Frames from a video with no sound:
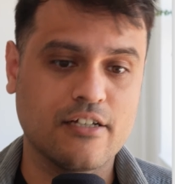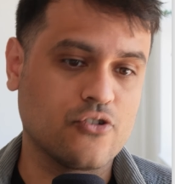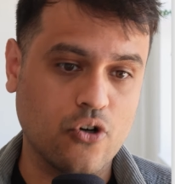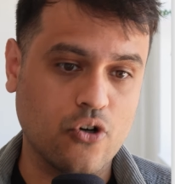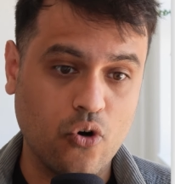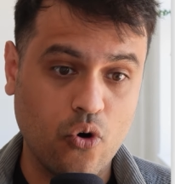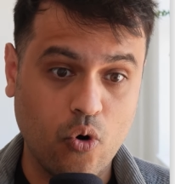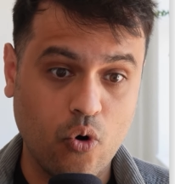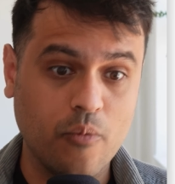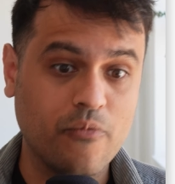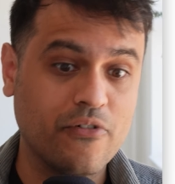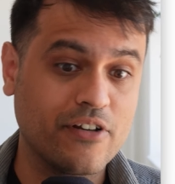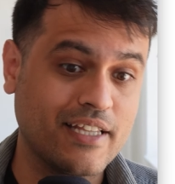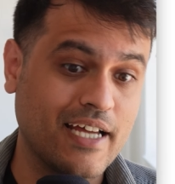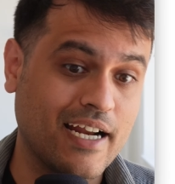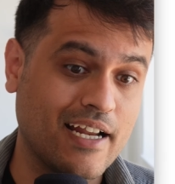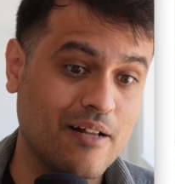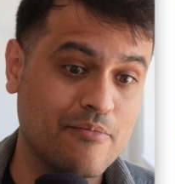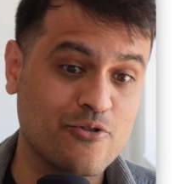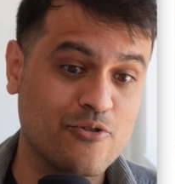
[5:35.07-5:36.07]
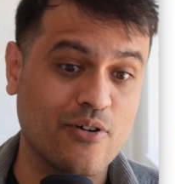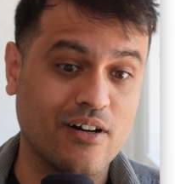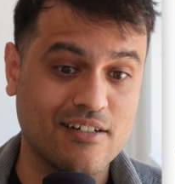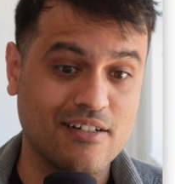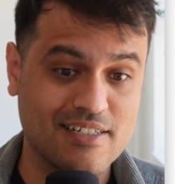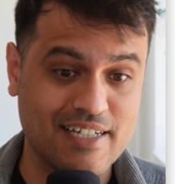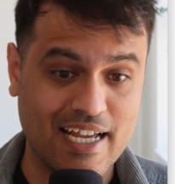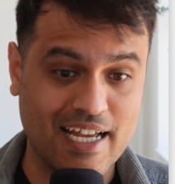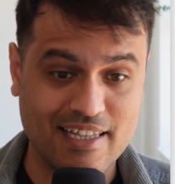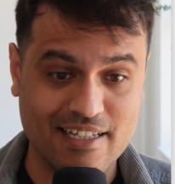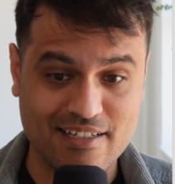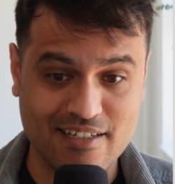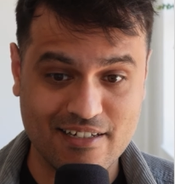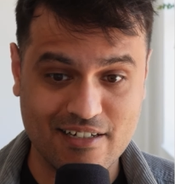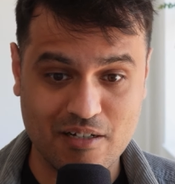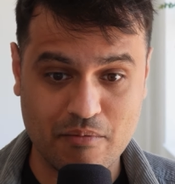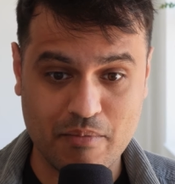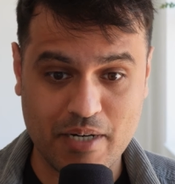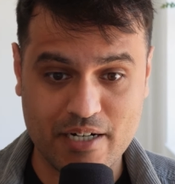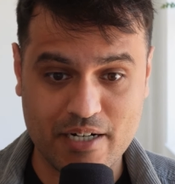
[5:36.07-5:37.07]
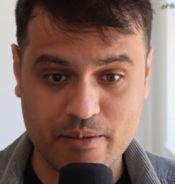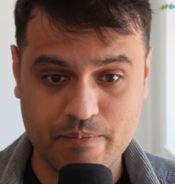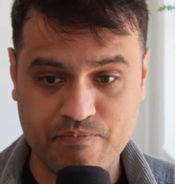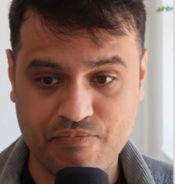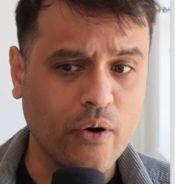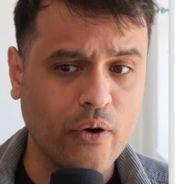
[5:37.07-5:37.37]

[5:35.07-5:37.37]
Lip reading: So hopefully that helps you understand this a little better.